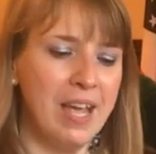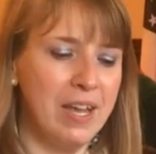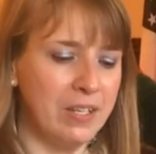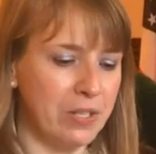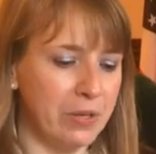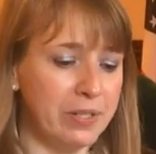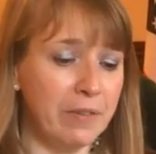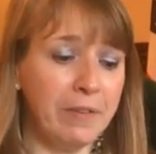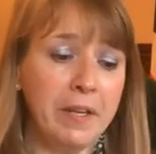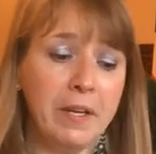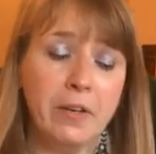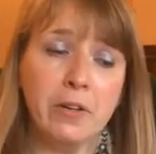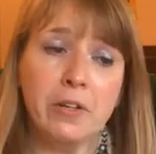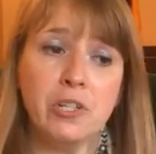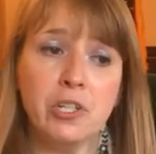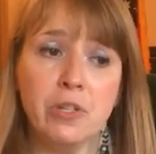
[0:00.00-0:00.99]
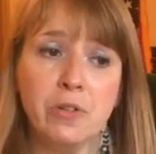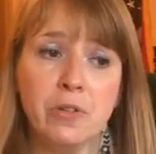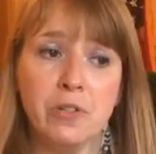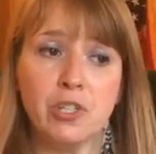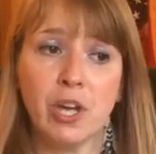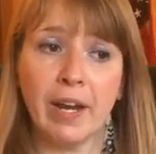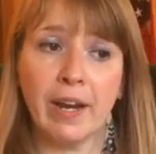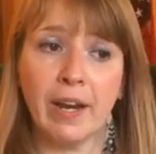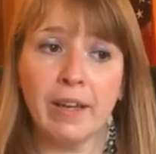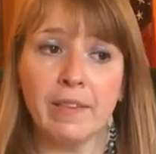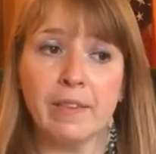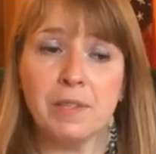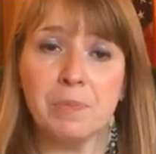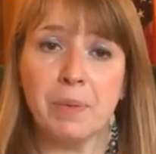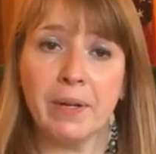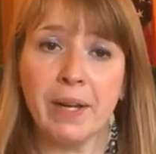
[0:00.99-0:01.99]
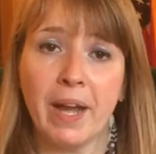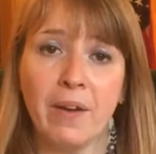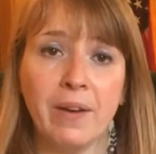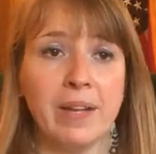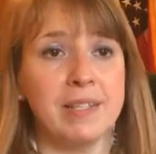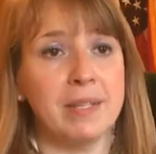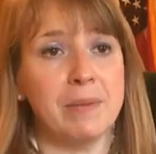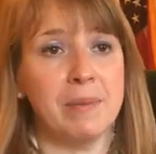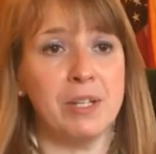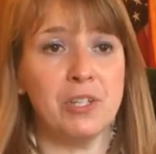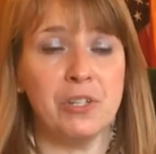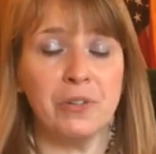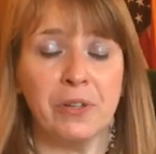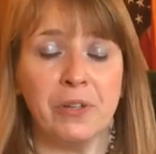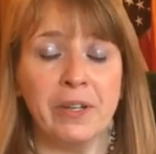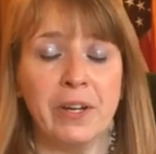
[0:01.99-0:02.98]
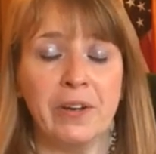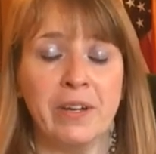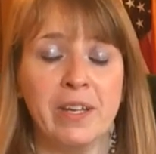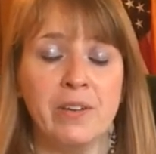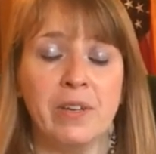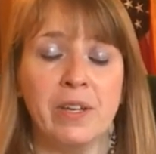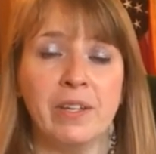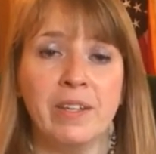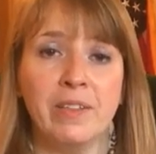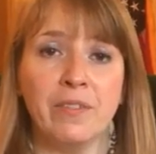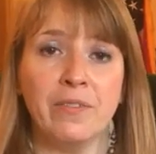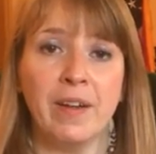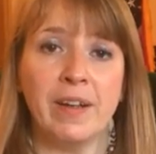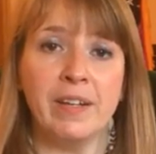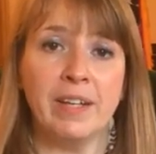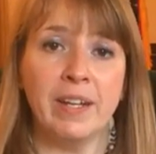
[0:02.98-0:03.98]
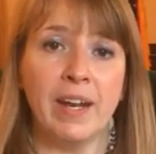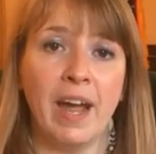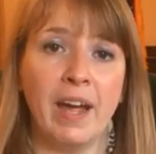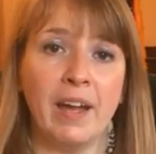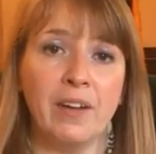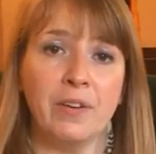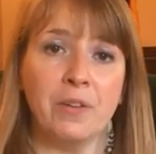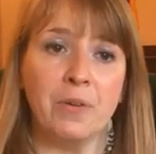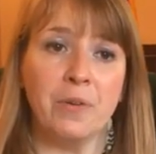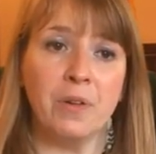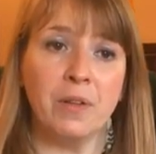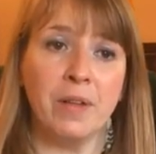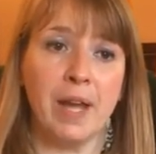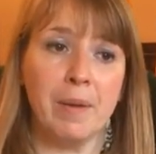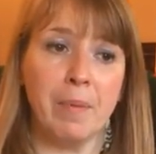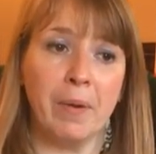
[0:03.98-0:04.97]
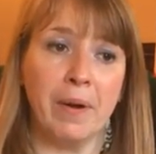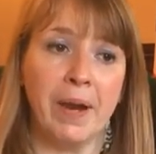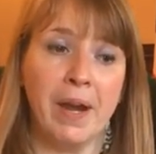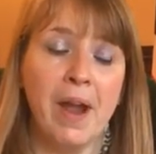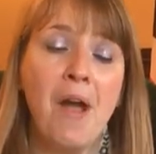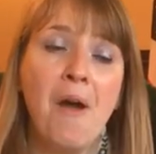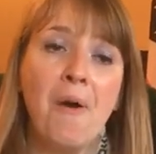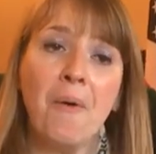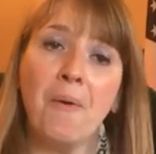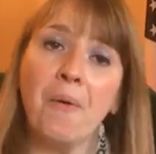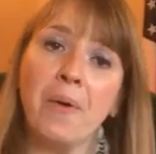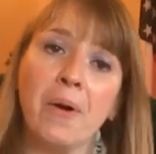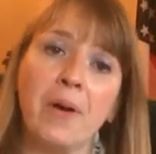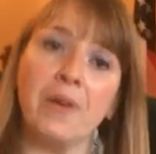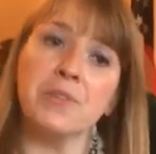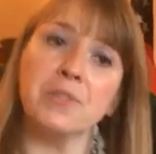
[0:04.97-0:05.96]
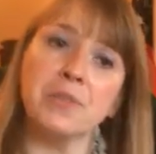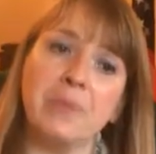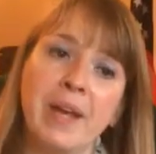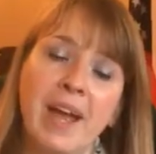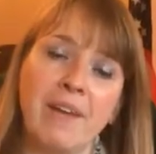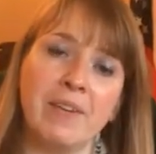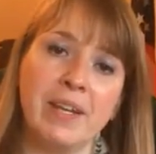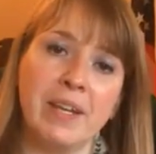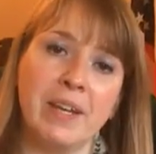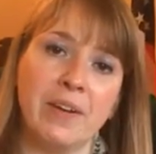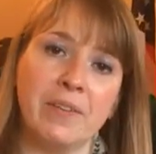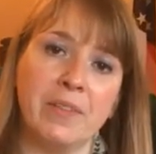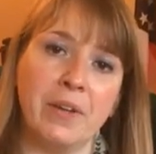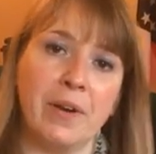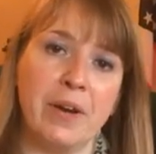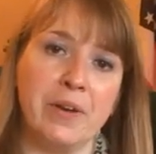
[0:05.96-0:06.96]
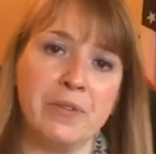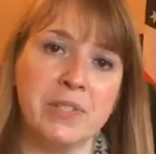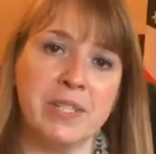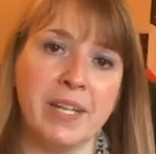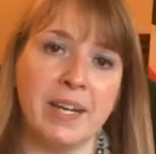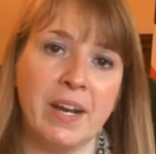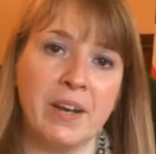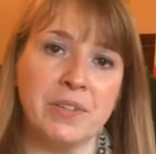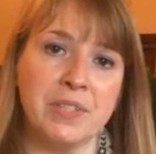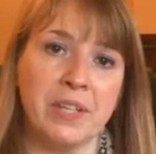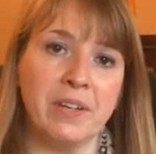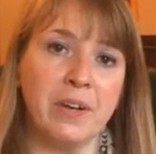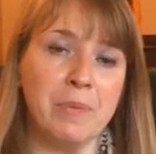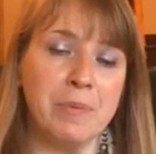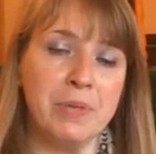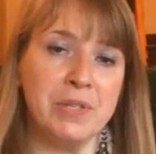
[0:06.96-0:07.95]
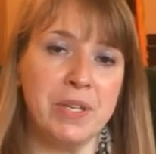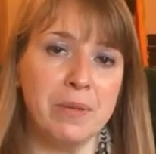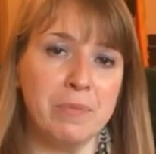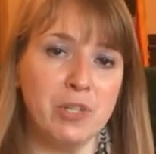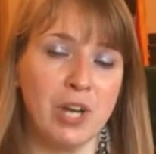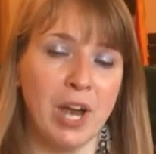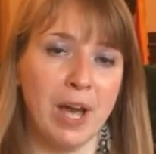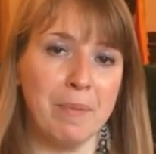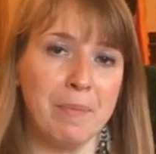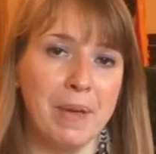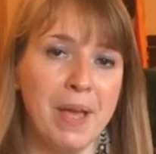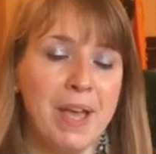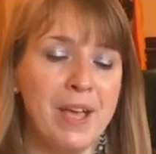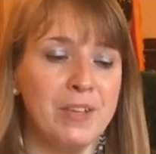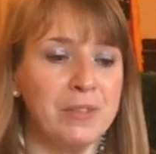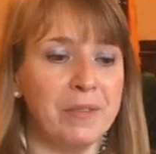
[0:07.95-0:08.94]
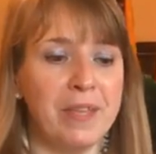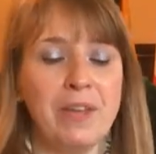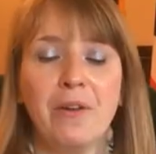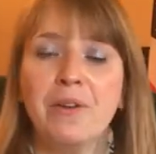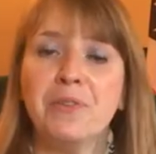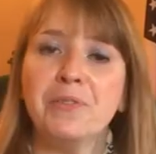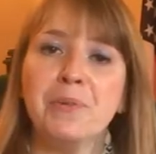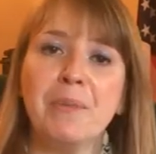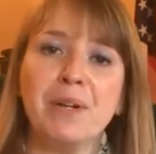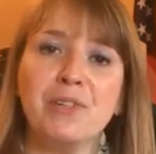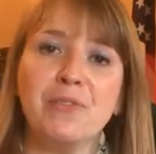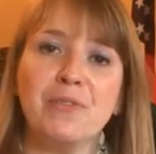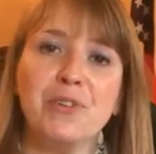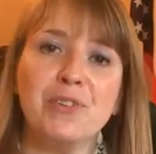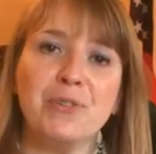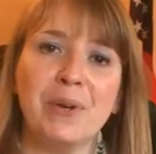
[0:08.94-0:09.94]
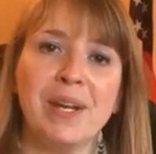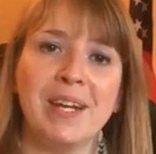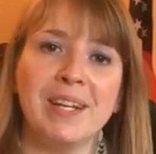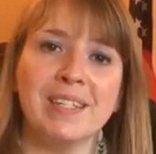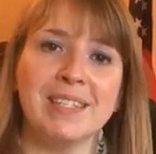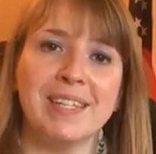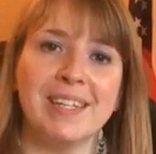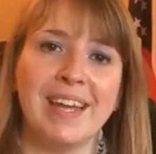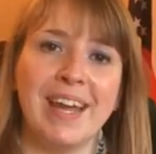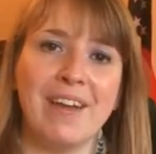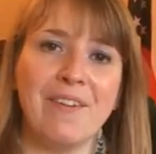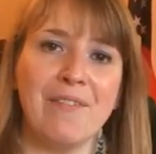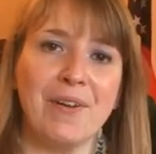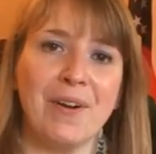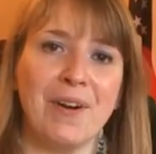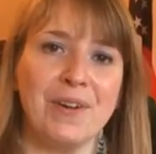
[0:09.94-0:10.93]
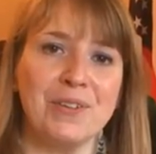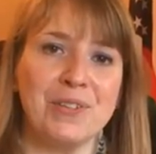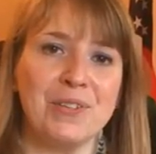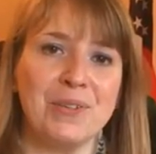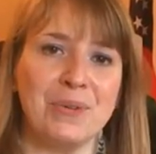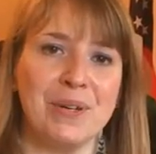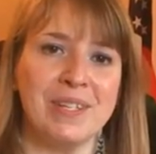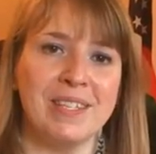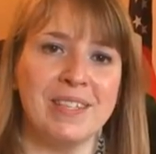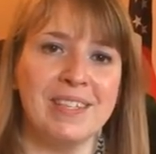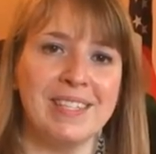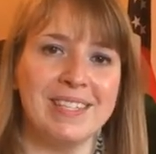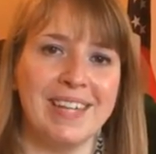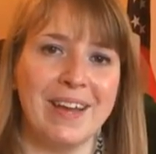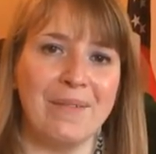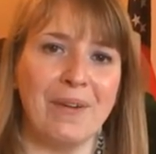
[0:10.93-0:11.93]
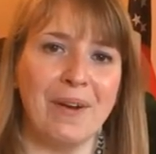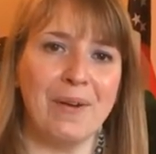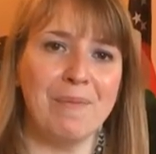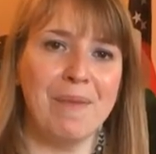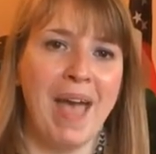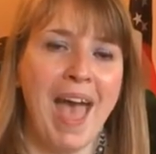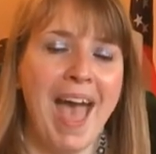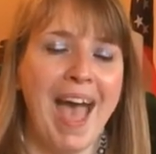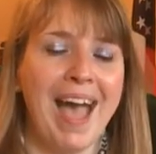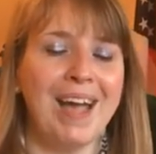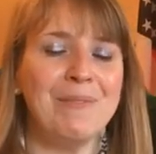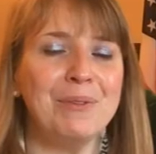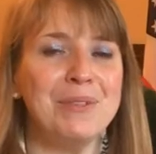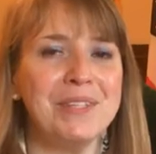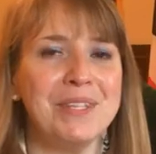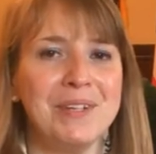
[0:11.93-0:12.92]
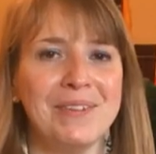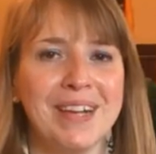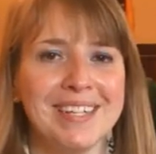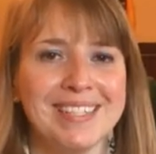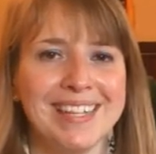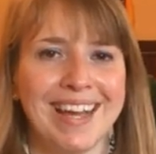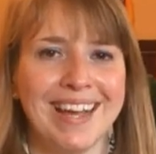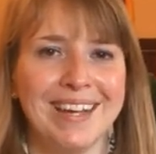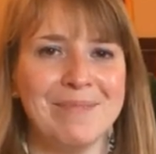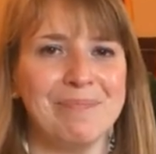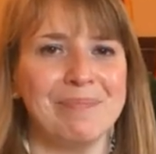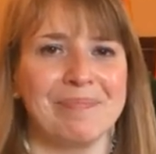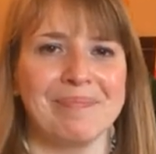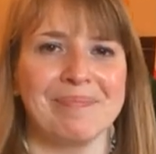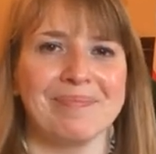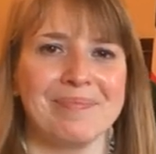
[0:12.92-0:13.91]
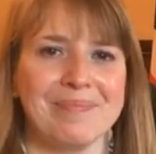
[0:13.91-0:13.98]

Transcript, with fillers: So I definitely encourage you to check this book out. As I mentioned earlier, you can either find it at your local library, or also we have it here at the Ohio State House in our museum shop. So thank you all so much for joining us today for our Stories in the Stateroom, and we'll see you next time.